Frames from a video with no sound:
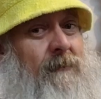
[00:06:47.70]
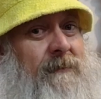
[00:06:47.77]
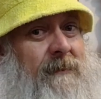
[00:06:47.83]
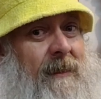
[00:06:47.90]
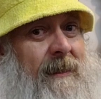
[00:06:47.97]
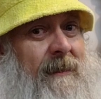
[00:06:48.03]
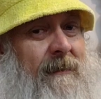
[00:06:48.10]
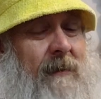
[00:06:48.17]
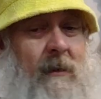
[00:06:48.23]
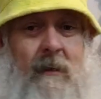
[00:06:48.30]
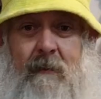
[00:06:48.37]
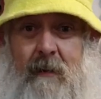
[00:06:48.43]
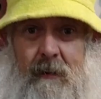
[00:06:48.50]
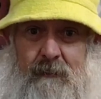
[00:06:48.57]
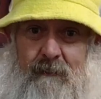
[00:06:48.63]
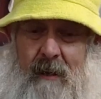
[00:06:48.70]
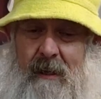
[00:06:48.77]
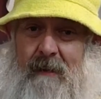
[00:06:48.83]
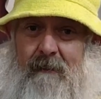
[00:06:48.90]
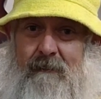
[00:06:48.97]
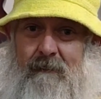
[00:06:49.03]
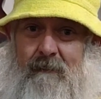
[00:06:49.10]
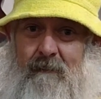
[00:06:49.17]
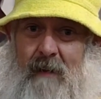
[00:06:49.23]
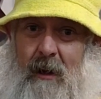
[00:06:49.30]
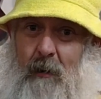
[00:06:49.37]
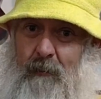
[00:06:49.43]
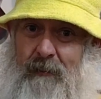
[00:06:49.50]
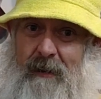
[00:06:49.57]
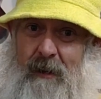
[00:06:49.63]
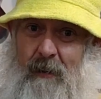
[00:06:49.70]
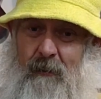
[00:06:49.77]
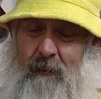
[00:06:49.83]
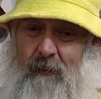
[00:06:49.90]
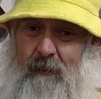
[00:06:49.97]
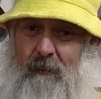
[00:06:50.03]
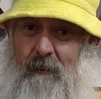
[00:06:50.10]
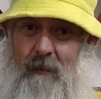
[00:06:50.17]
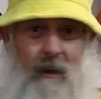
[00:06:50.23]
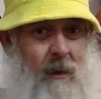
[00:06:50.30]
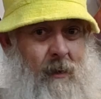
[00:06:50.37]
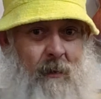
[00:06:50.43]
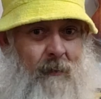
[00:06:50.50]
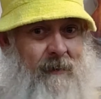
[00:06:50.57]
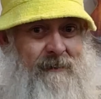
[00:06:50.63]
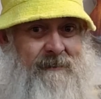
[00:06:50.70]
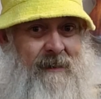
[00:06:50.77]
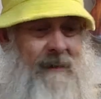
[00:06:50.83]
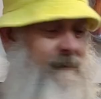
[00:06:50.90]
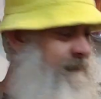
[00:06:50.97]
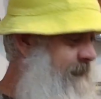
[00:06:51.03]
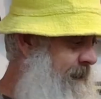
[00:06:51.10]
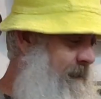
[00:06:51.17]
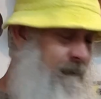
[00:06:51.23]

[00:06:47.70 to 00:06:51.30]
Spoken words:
sing. Because my Opio, it sings